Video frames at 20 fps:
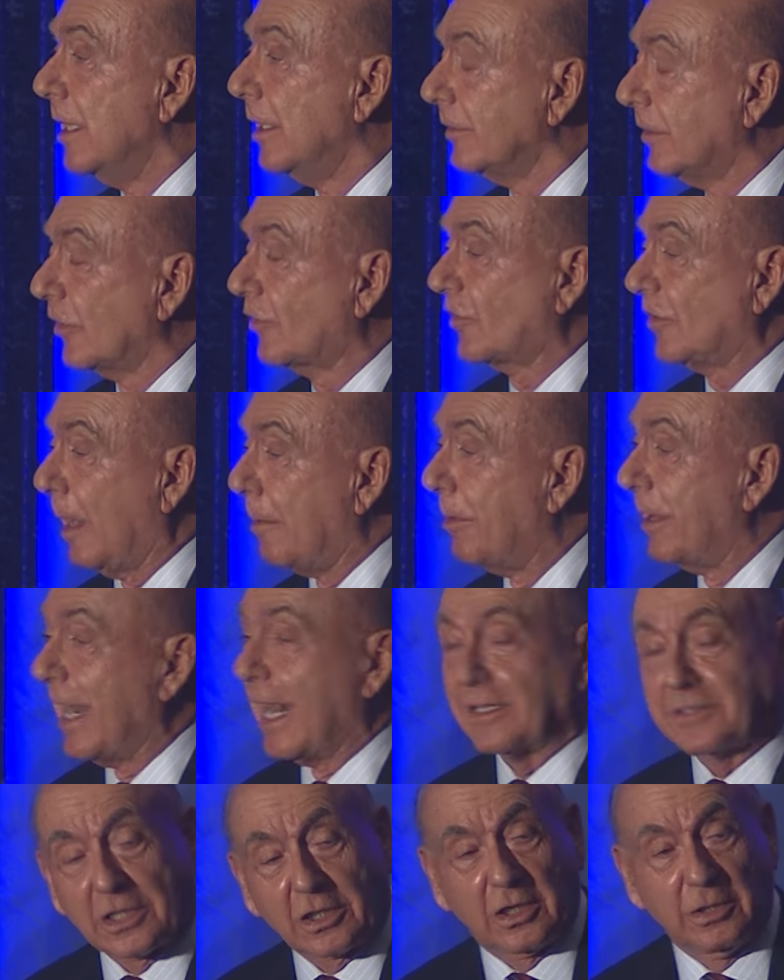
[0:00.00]
to someone
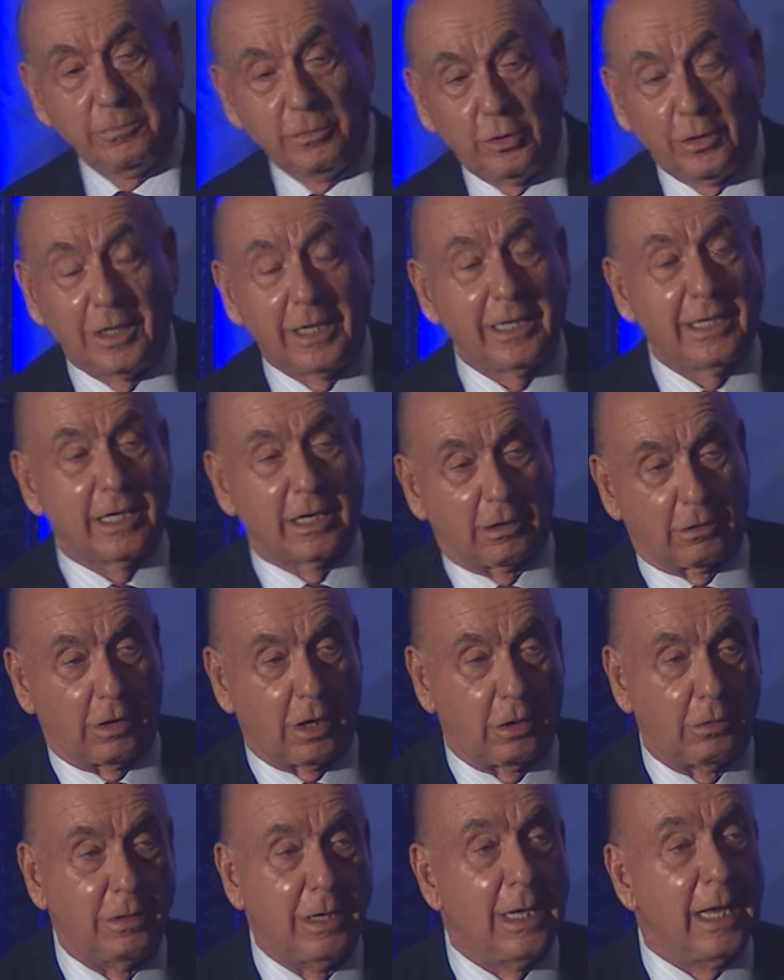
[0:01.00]
that's a community
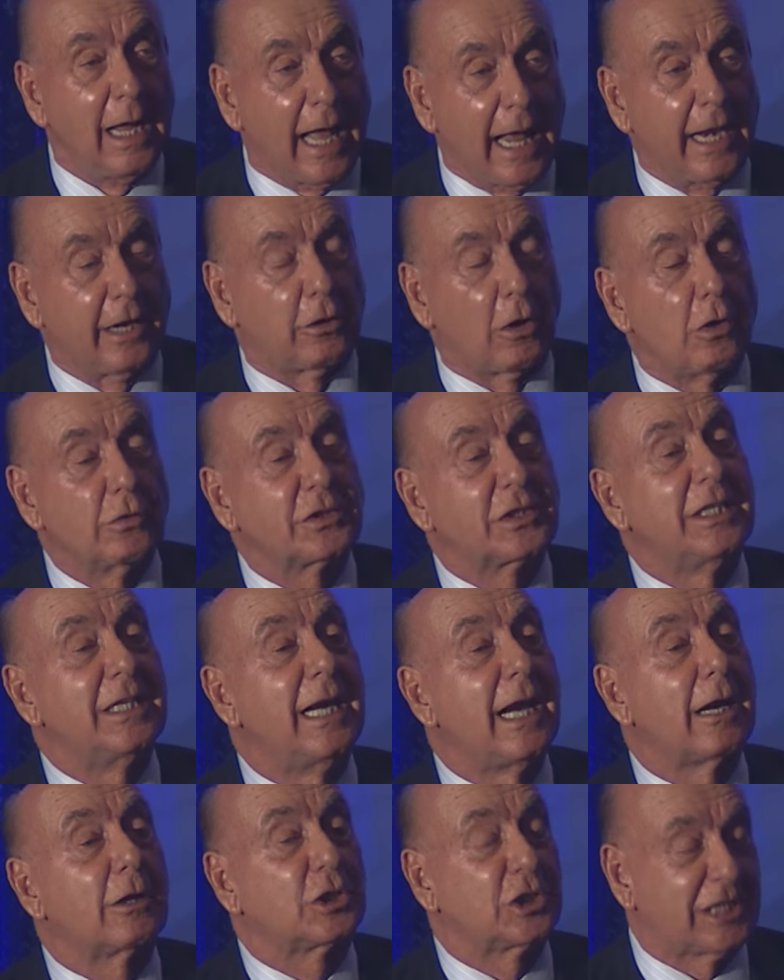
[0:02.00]
hero, and it goes to
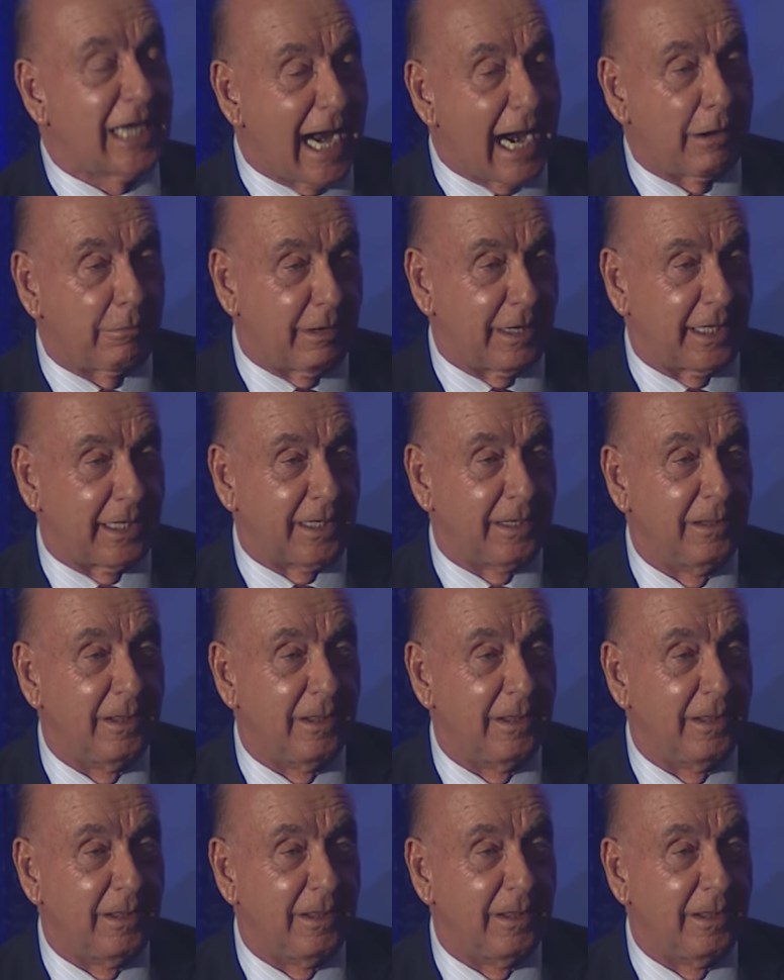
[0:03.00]
their charity.